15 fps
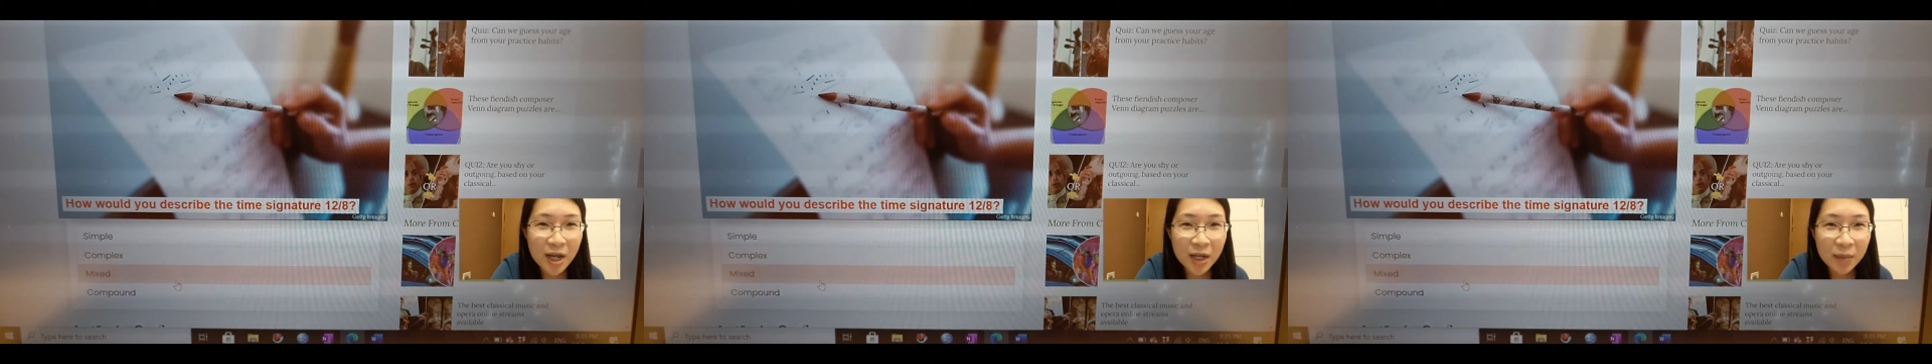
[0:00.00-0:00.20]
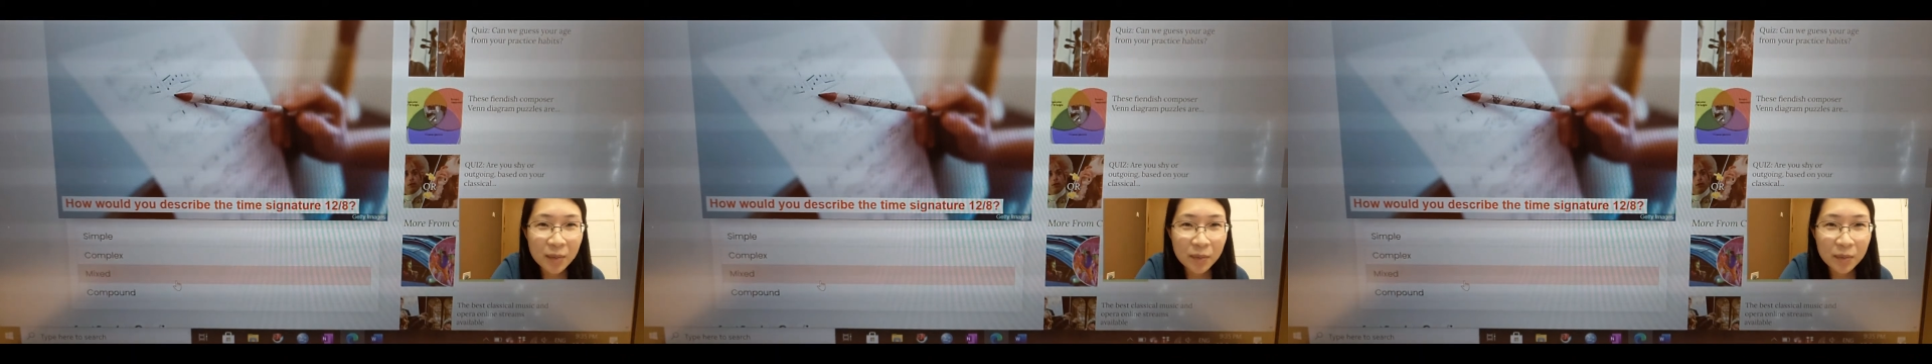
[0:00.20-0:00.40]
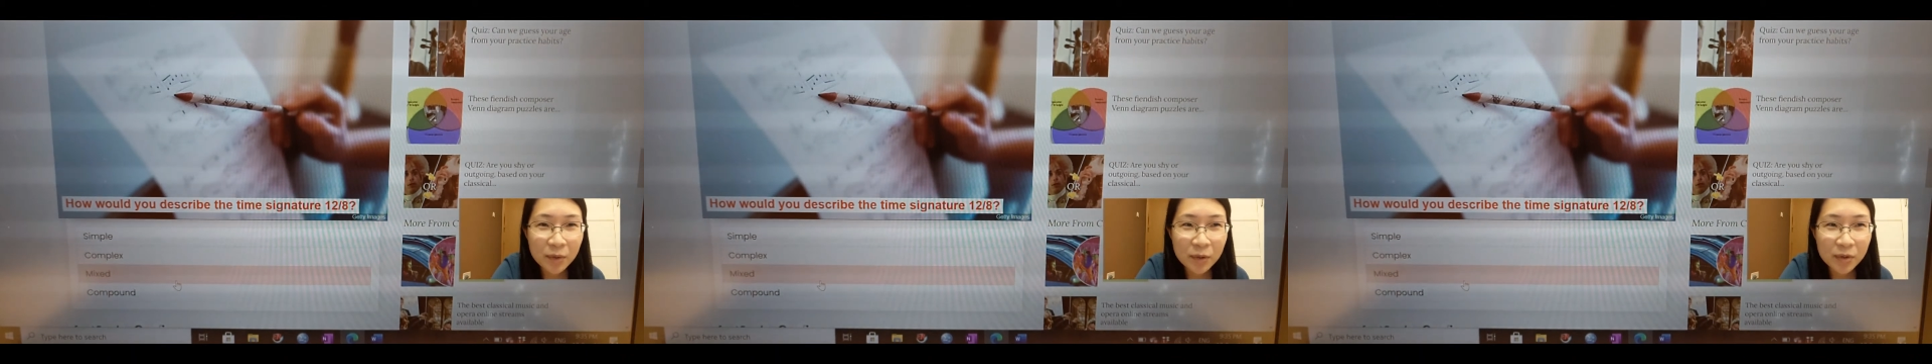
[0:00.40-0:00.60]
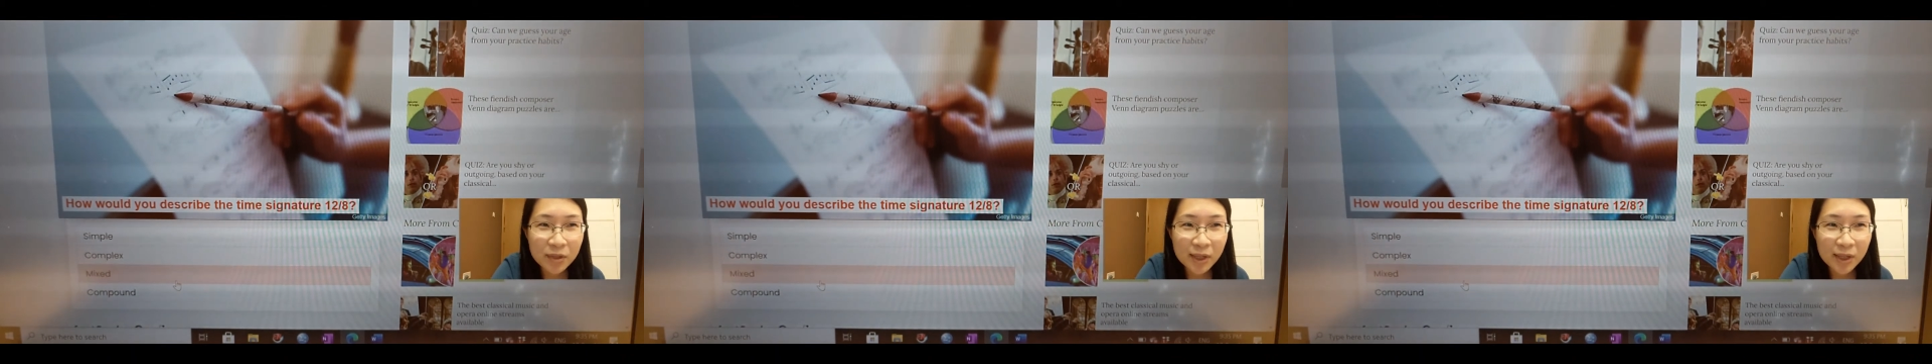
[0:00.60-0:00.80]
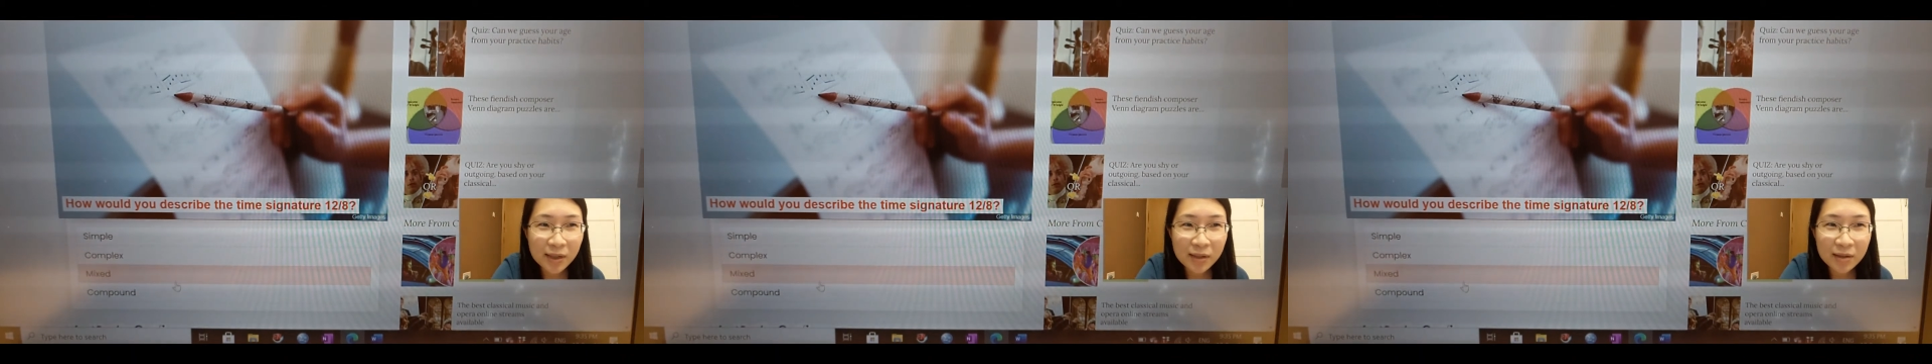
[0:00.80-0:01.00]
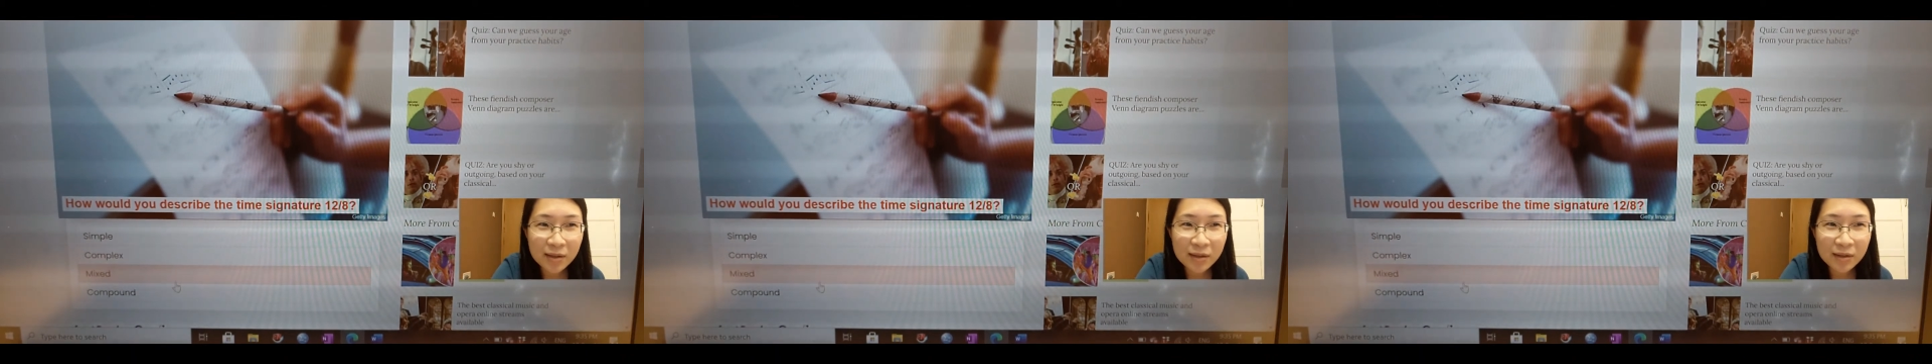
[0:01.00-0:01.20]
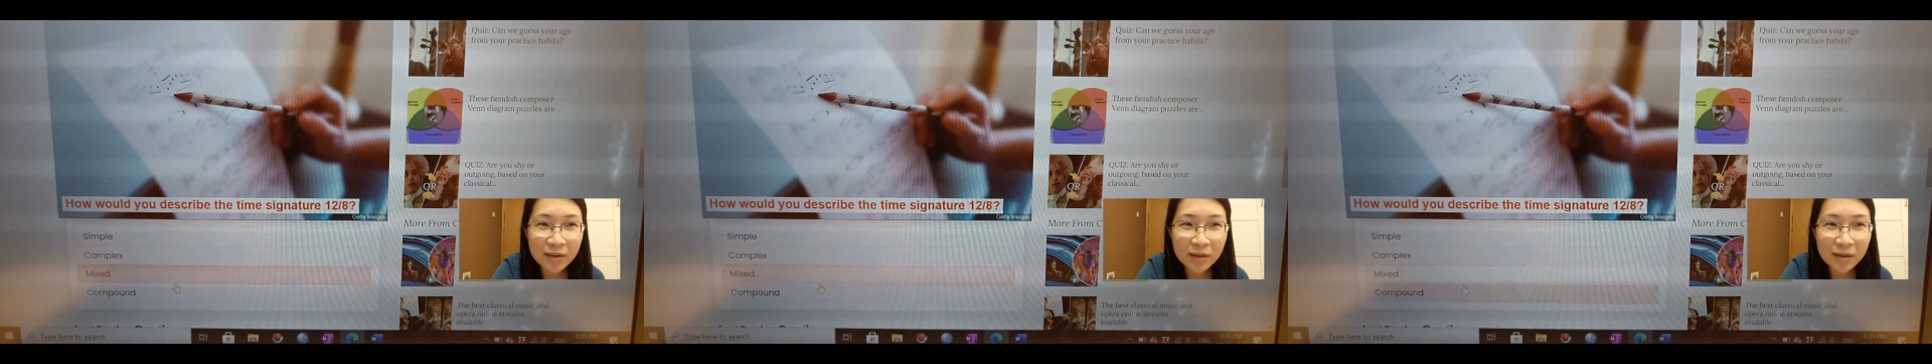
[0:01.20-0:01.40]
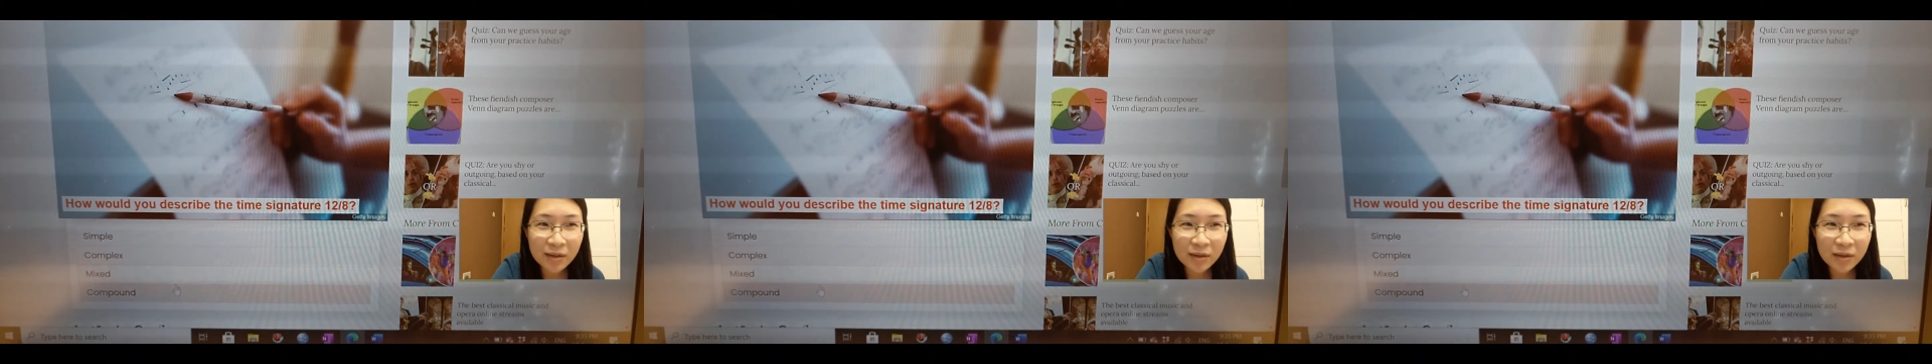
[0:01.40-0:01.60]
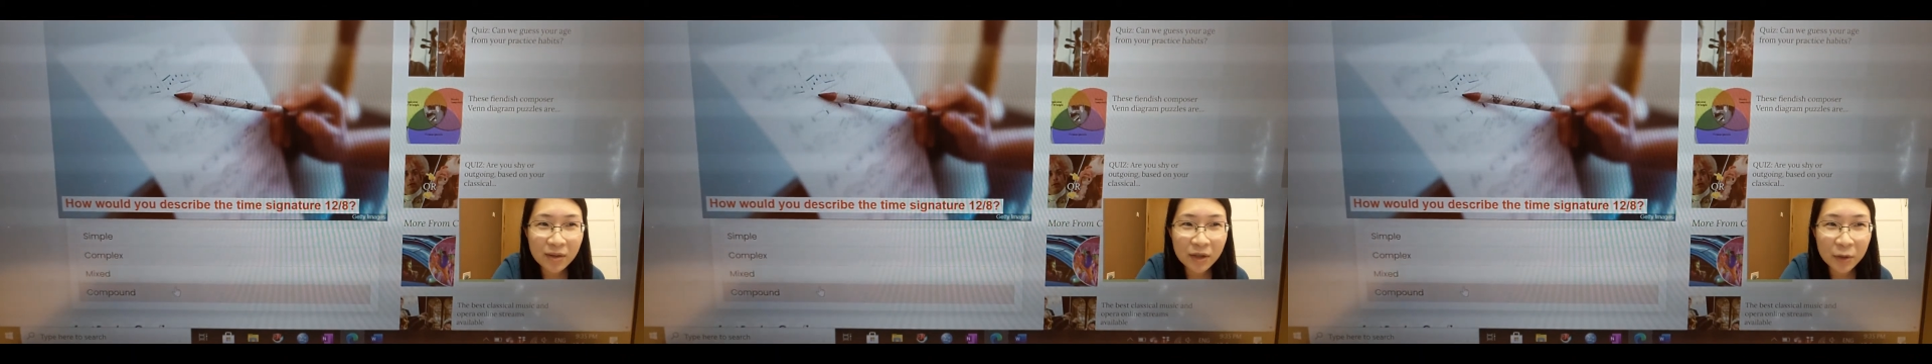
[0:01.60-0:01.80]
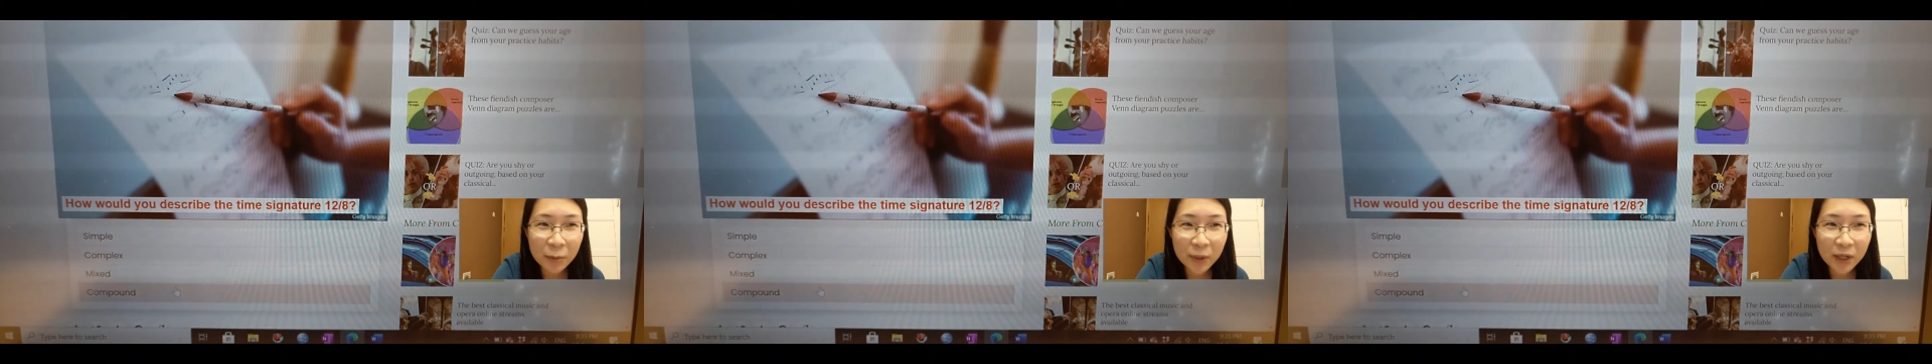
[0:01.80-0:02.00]
in music
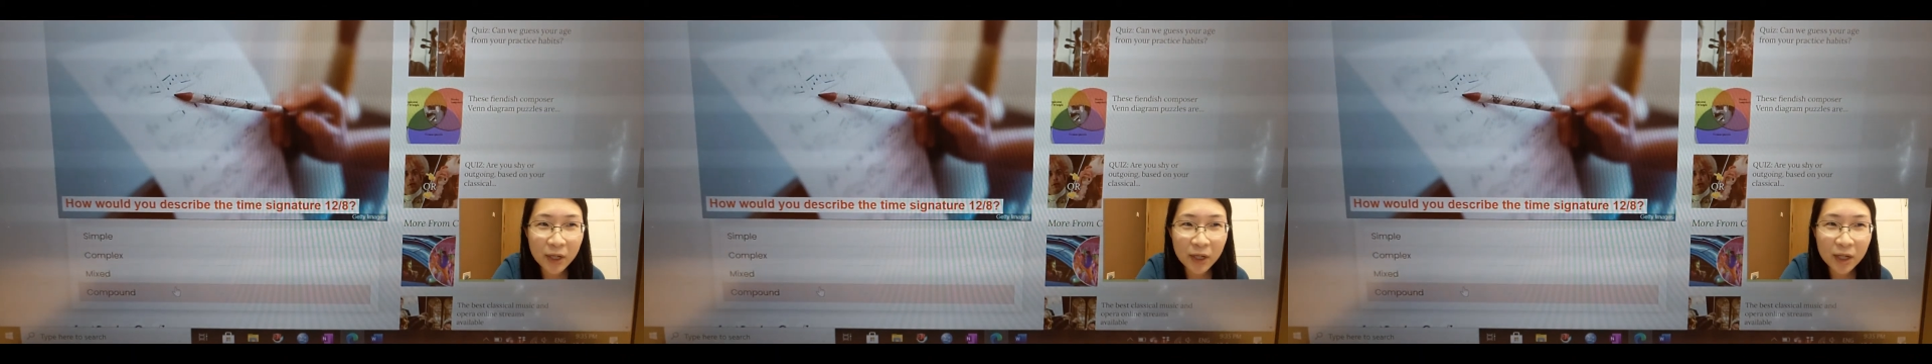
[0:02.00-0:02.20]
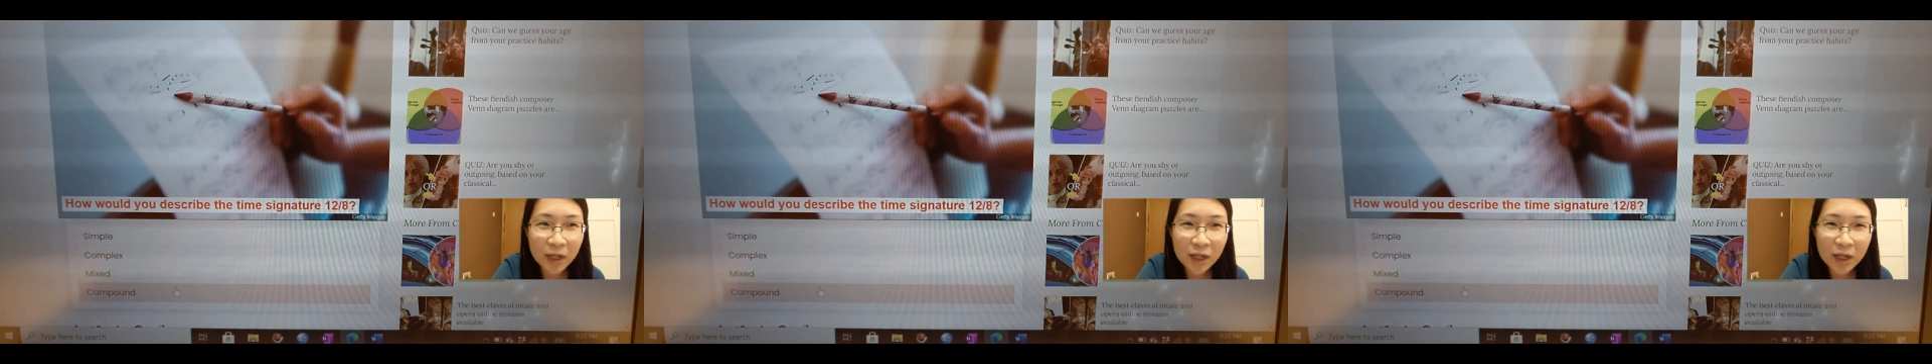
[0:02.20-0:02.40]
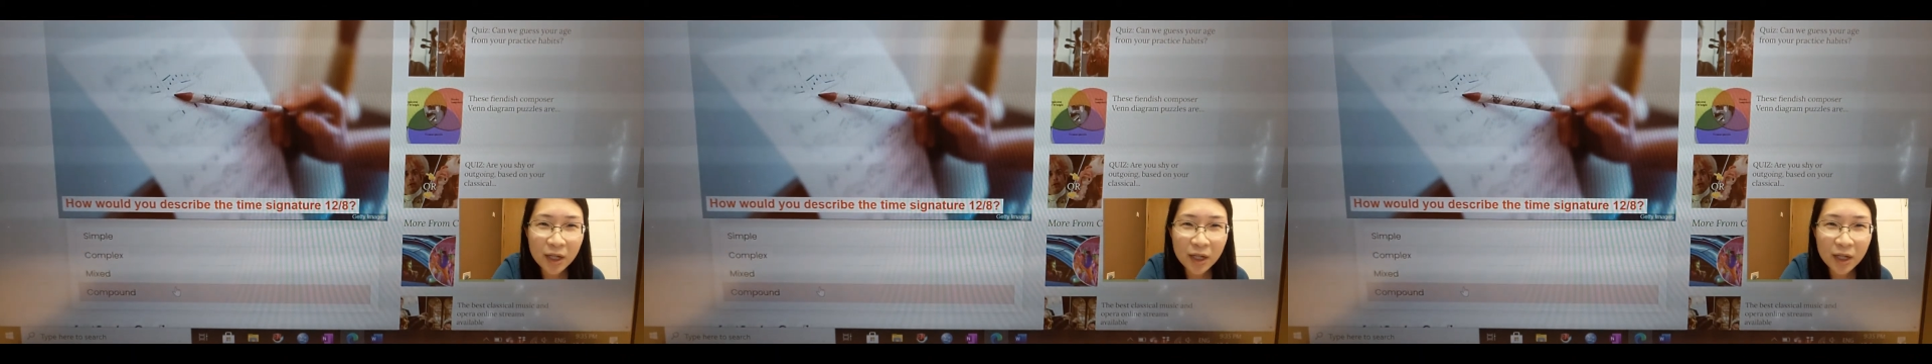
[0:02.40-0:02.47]
theory.